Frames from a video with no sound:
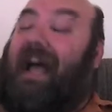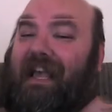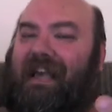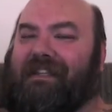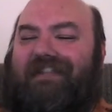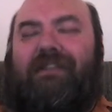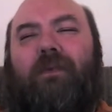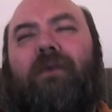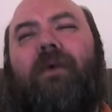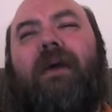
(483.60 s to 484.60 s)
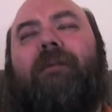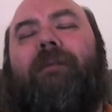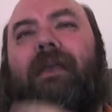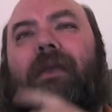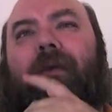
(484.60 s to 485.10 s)
I guess that's one way to
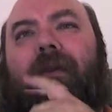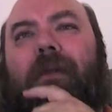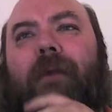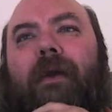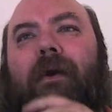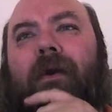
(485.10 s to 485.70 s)
make Unity better.